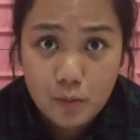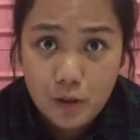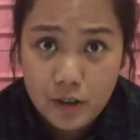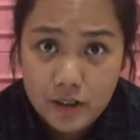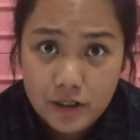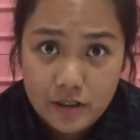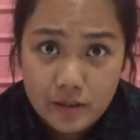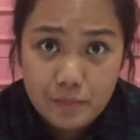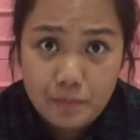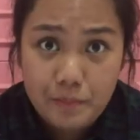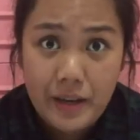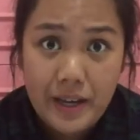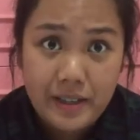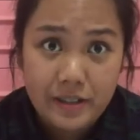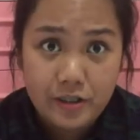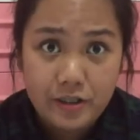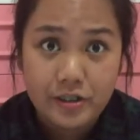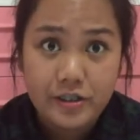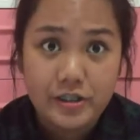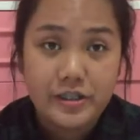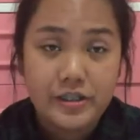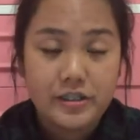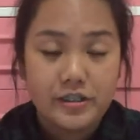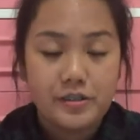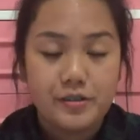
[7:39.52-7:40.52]
what
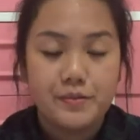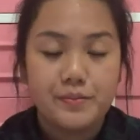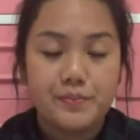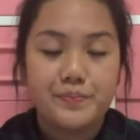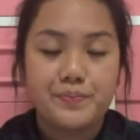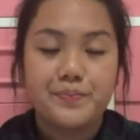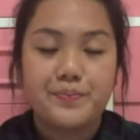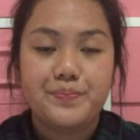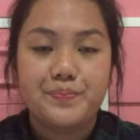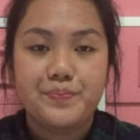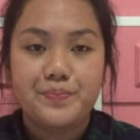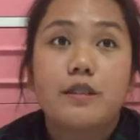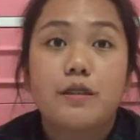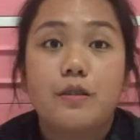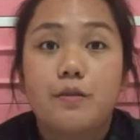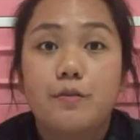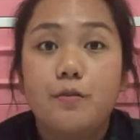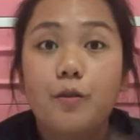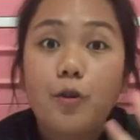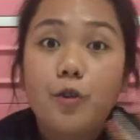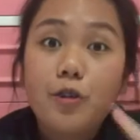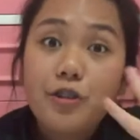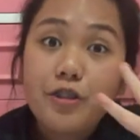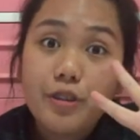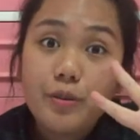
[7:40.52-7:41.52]
matters. And the
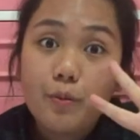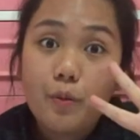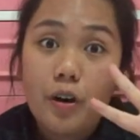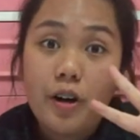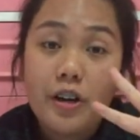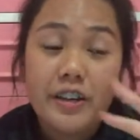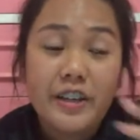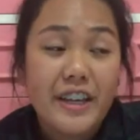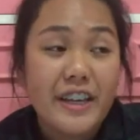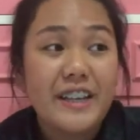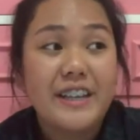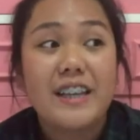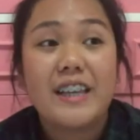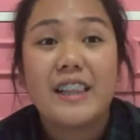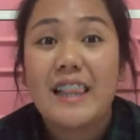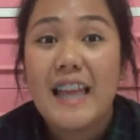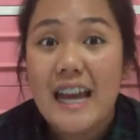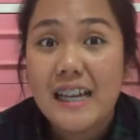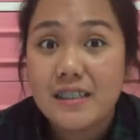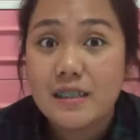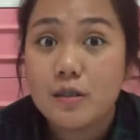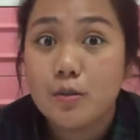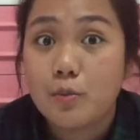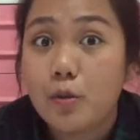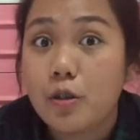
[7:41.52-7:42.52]
fourth one, and the
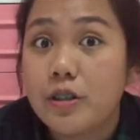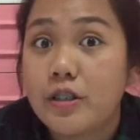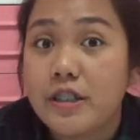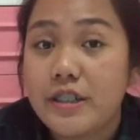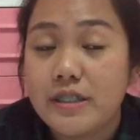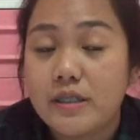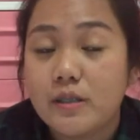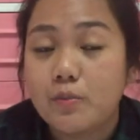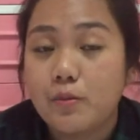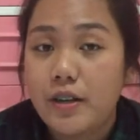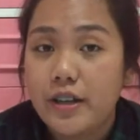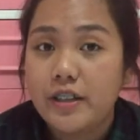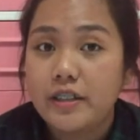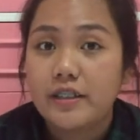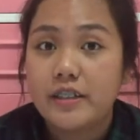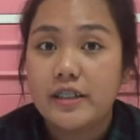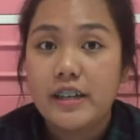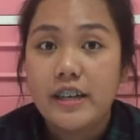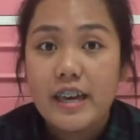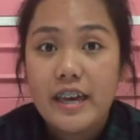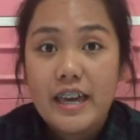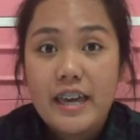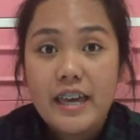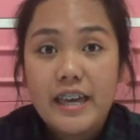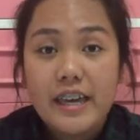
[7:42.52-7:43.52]
last one as well,
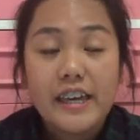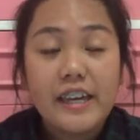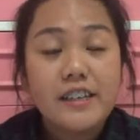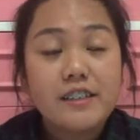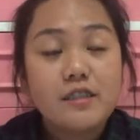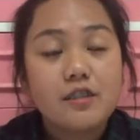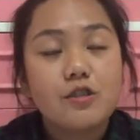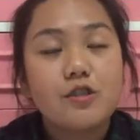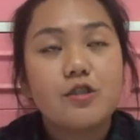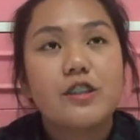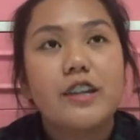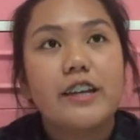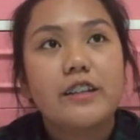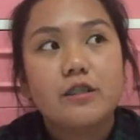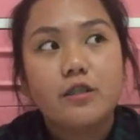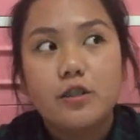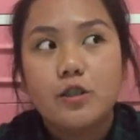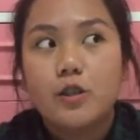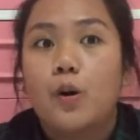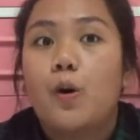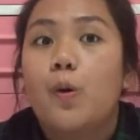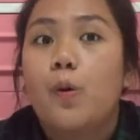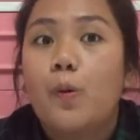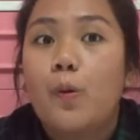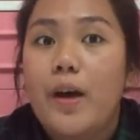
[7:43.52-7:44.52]
is to let
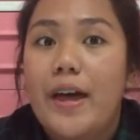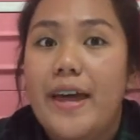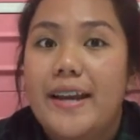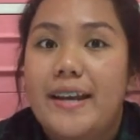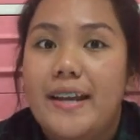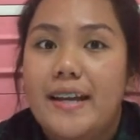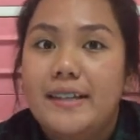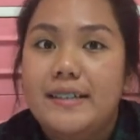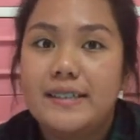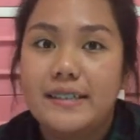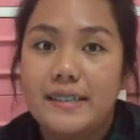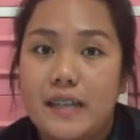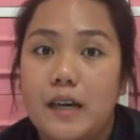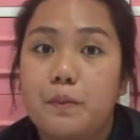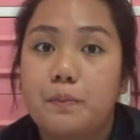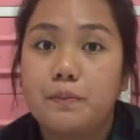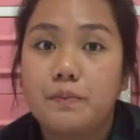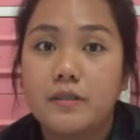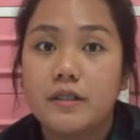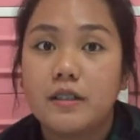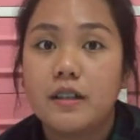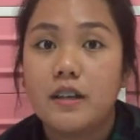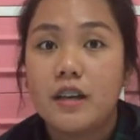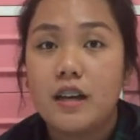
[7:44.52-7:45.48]
go and accept.